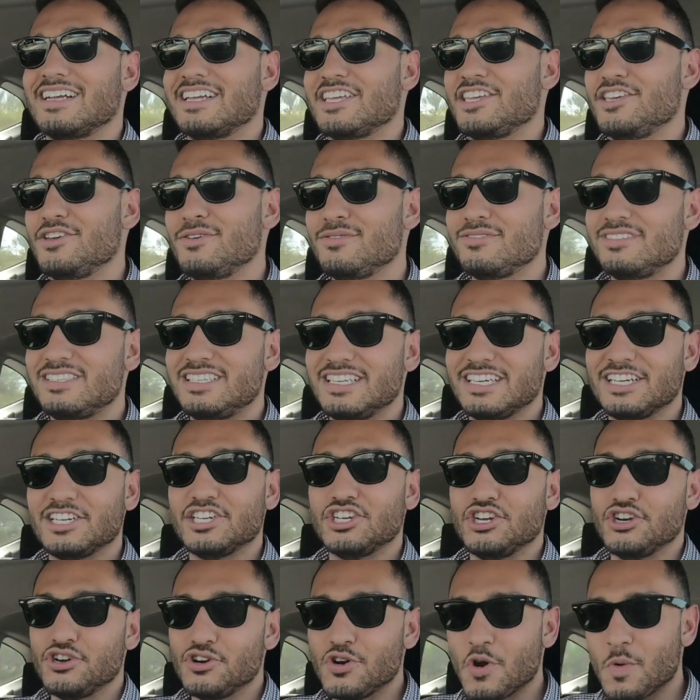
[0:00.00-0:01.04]

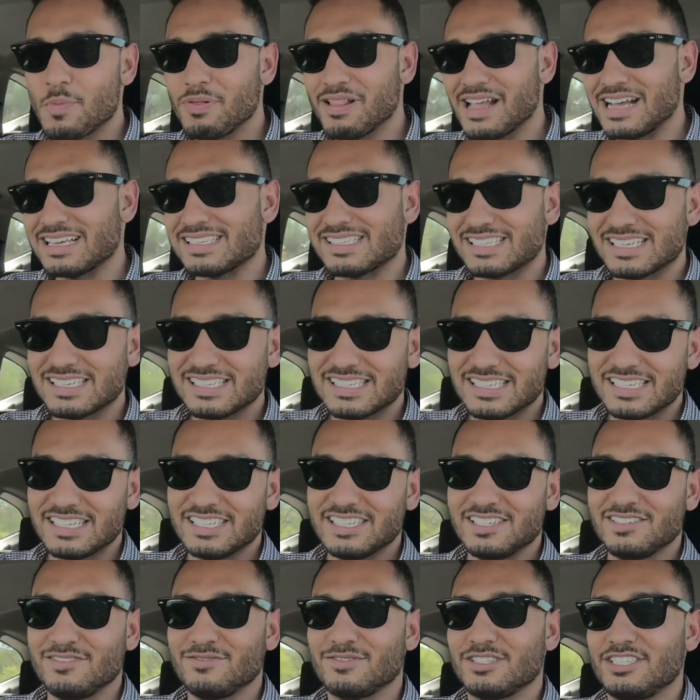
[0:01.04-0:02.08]
using
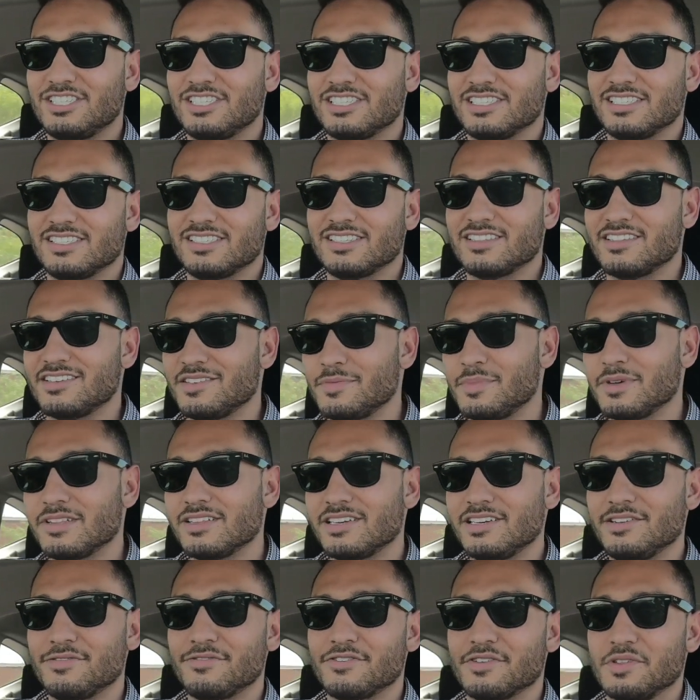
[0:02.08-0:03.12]
neuroplasticity, which is the
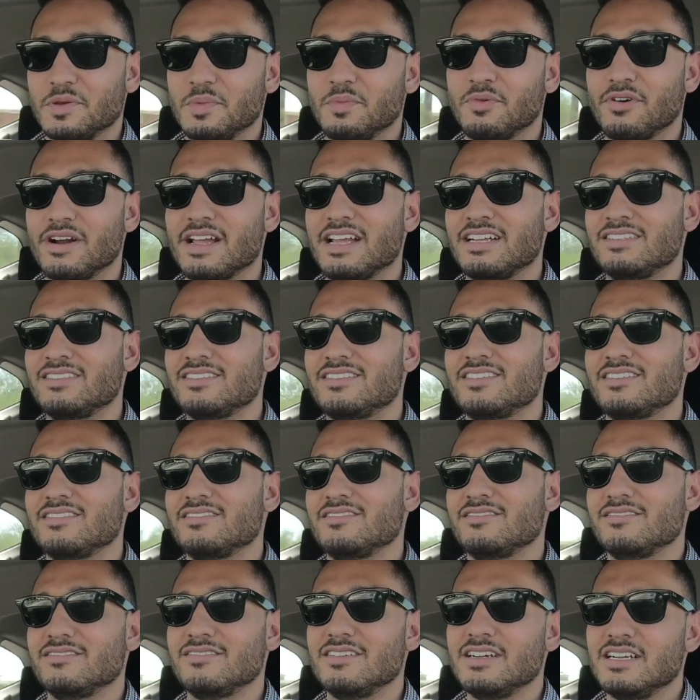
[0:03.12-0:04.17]
ability for the brain
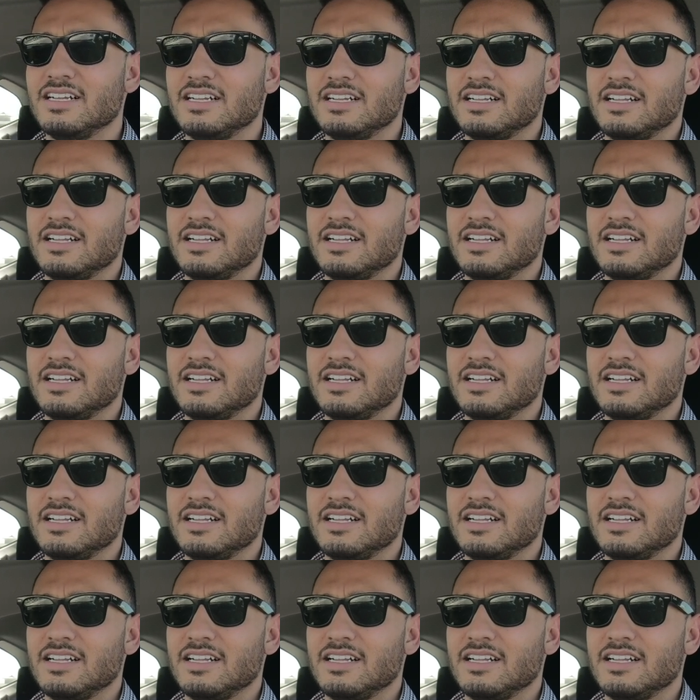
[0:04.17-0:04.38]
to